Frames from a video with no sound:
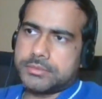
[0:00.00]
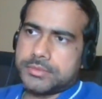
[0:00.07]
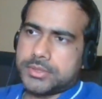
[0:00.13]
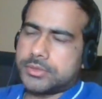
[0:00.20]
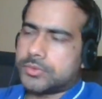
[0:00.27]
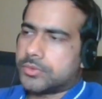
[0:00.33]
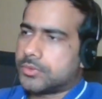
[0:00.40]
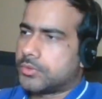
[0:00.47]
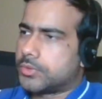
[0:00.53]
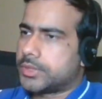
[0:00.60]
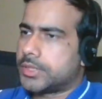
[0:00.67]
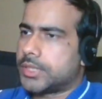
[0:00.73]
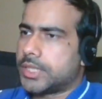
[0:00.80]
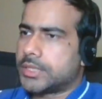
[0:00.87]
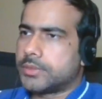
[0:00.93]
You know,
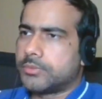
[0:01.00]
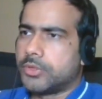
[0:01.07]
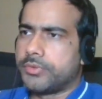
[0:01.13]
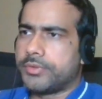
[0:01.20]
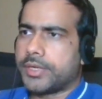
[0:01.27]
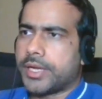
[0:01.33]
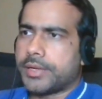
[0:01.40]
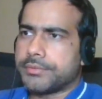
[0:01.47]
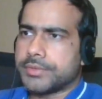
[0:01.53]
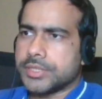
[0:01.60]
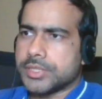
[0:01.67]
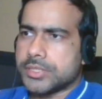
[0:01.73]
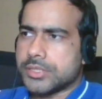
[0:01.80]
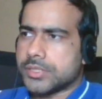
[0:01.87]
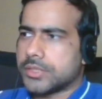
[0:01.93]
looking at the moving
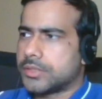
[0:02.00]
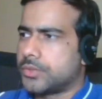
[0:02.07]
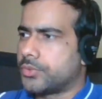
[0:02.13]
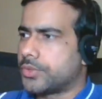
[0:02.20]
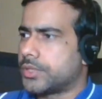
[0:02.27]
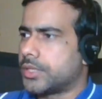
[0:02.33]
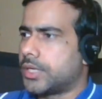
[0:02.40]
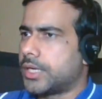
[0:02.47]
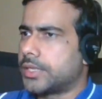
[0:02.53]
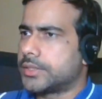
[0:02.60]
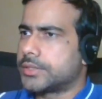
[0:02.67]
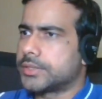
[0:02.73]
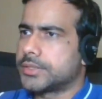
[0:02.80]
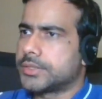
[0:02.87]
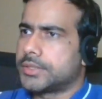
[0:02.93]
average, looking
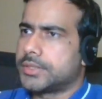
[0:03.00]
at